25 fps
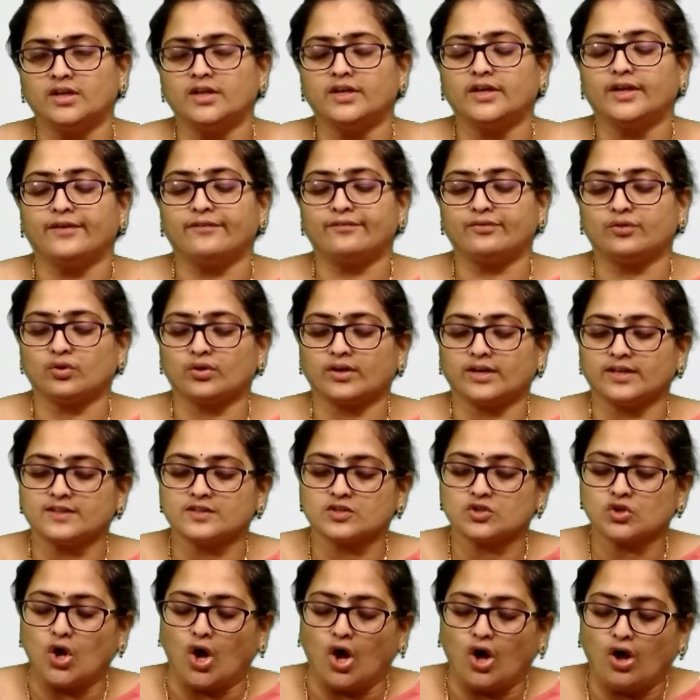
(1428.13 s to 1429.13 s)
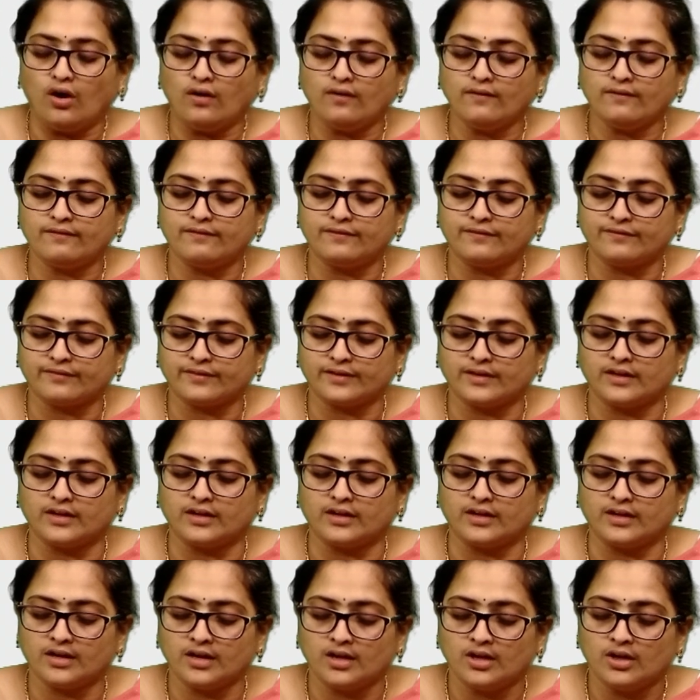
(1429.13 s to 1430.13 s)
If you can solve
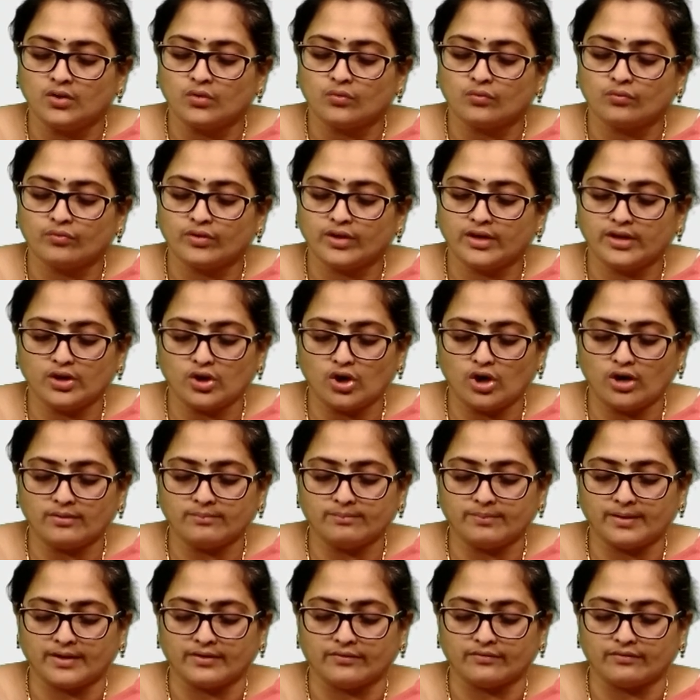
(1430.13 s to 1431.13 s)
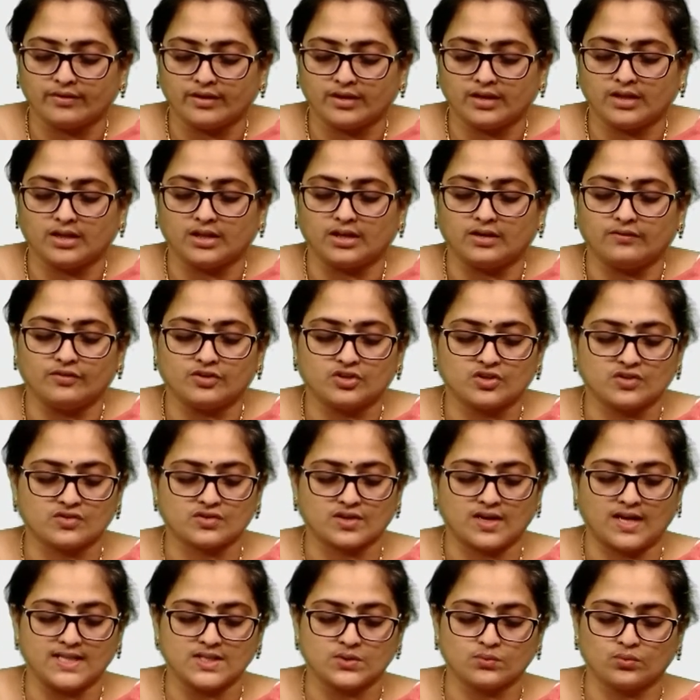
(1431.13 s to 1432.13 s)
for V0 by Vin, which is
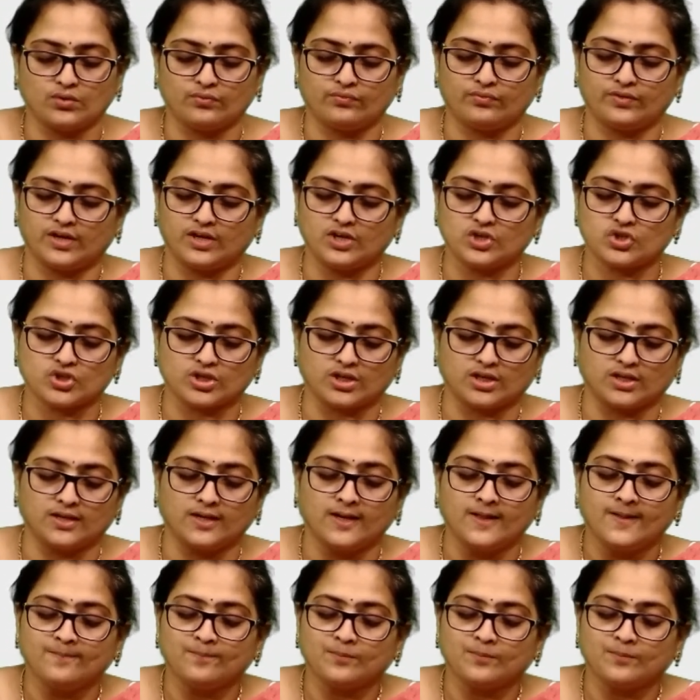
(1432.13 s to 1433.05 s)
transfer function,